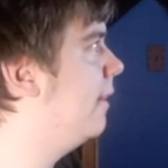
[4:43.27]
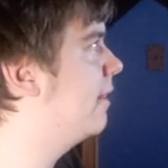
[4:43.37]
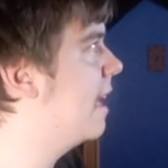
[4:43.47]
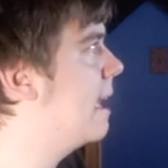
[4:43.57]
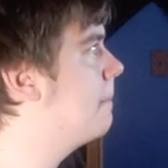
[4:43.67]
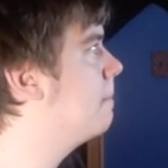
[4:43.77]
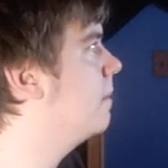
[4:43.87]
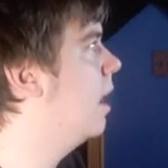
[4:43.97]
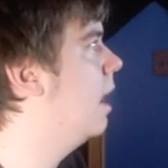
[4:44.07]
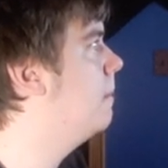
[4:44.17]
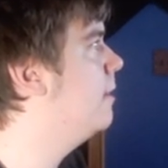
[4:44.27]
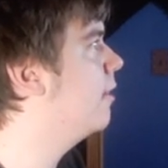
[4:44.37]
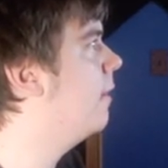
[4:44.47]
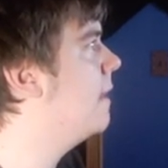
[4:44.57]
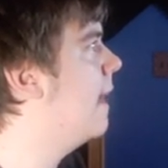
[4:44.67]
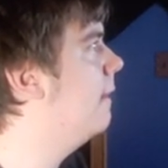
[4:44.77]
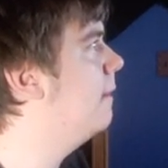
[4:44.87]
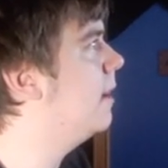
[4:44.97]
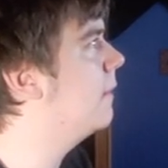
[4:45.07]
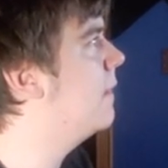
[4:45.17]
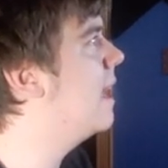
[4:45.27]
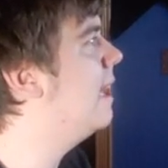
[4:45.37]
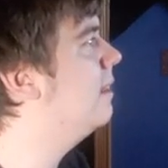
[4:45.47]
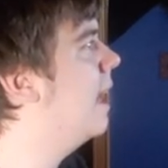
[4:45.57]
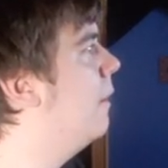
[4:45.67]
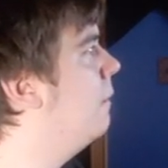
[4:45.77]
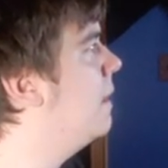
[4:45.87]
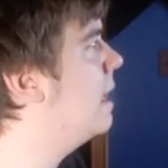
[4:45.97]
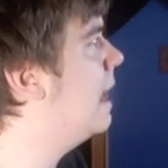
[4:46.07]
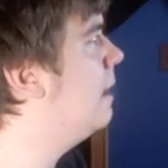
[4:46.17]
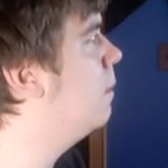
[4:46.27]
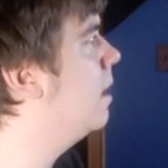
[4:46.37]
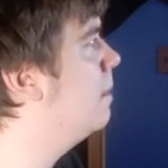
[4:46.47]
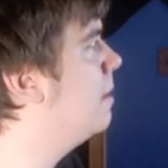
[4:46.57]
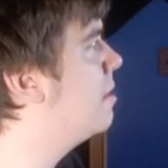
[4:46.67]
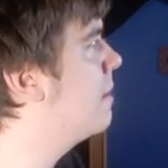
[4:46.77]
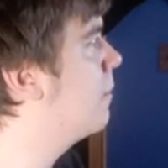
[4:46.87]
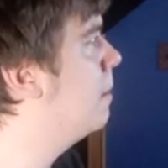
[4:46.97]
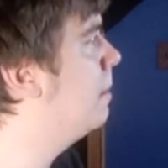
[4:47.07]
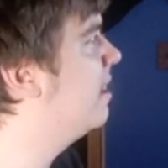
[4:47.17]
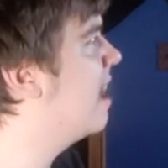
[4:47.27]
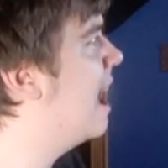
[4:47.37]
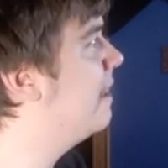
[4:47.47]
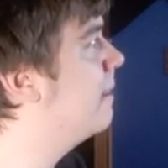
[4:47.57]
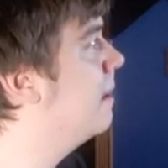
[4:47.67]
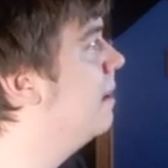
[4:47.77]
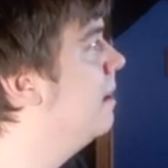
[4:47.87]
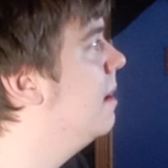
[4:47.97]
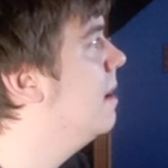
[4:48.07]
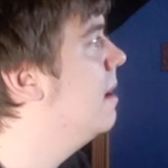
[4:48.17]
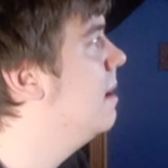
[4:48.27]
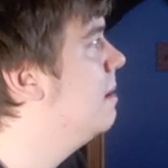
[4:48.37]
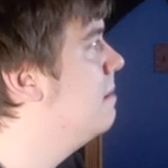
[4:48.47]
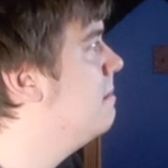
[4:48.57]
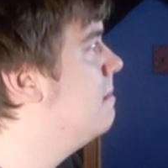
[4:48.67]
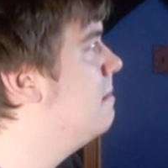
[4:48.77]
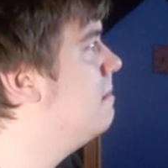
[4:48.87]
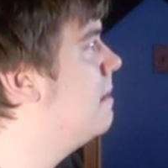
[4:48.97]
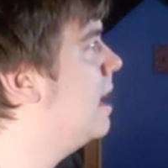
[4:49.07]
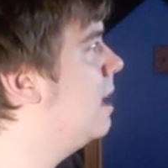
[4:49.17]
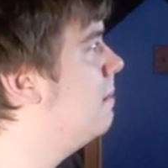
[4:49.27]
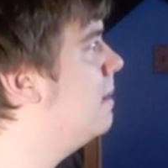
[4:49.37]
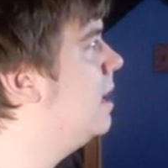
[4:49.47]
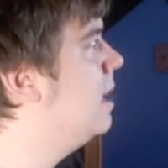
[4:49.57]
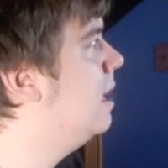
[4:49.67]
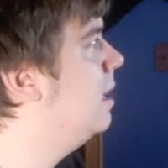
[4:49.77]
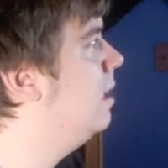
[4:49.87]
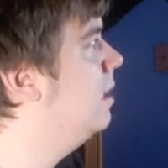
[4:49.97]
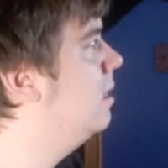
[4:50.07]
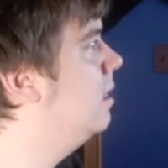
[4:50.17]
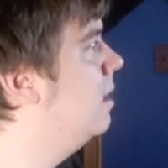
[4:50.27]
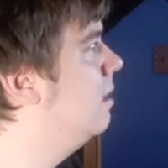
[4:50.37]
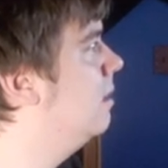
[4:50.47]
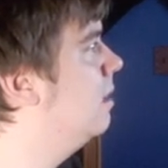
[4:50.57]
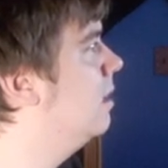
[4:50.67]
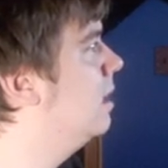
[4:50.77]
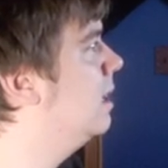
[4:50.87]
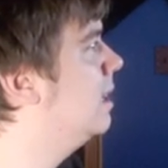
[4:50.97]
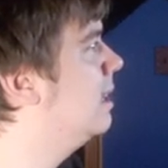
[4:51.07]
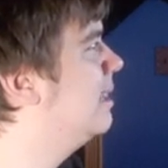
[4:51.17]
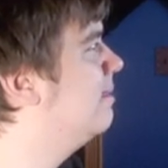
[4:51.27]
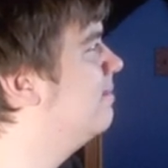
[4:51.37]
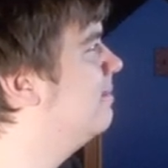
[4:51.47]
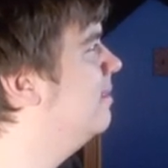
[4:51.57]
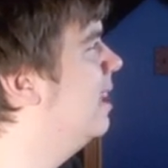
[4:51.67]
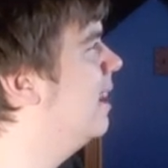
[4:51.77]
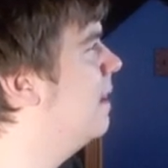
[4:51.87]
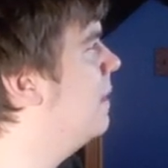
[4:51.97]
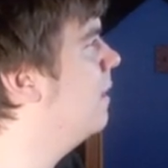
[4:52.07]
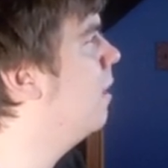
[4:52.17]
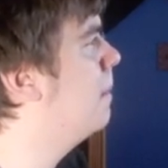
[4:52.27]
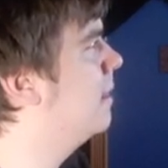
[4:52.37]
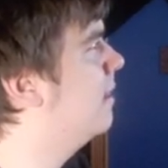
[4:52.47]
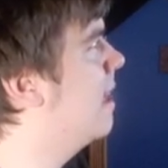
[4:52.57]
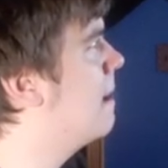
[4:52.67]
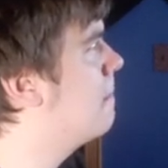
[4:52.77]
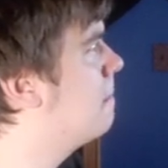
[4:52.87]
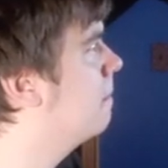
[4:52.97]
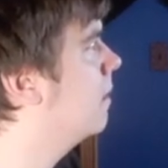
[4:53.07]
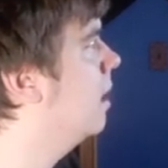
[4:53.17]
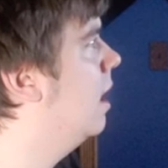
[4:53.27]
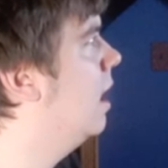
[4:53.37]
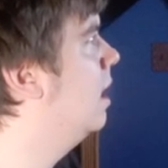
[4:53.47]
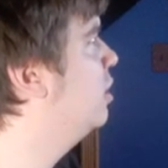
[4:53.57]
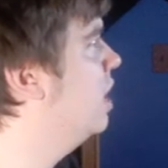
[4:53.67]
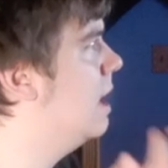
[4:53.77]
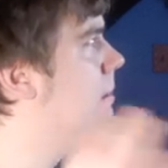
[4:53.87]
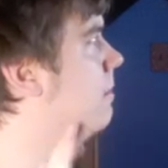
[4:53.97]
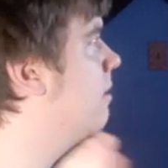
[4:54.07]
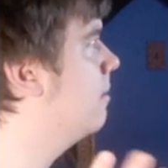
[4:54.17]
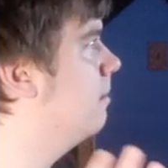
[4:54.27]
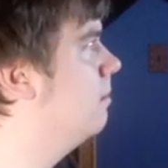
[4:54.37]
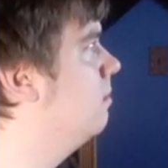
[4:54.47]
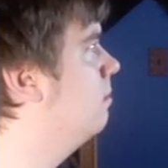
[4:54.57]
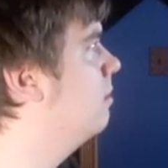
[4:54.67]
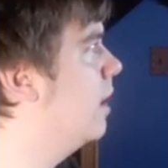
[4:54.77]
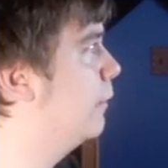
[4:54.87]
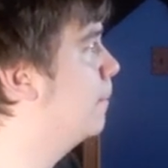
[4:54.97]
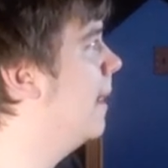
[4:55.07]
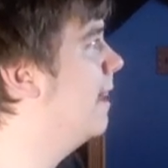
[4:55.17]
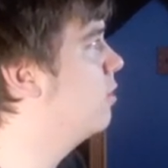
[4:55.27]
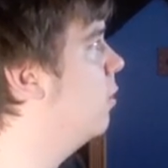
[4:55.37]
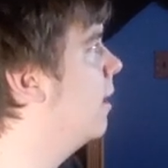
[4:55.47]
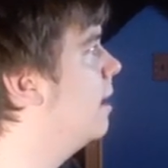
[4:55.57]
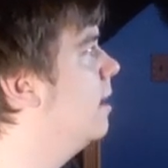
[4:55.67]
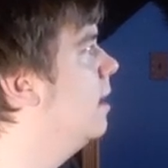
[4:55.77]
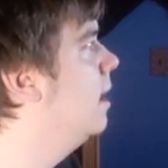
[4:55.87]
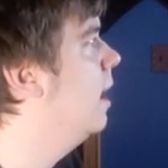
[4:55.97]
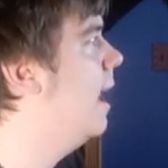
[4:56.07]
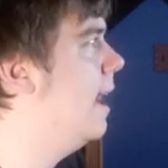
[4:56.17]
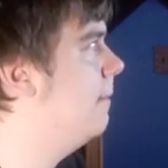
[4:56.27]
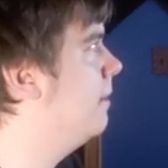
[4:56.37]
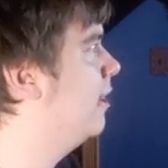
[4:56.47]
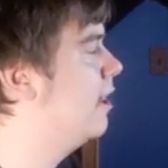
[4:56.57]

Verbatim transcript: the same. Um, these are all the elevator things. I don't think any one of them is different besides maybe... Um, no, I think they're all about the same. Uh, gems, self-explanatory, and this is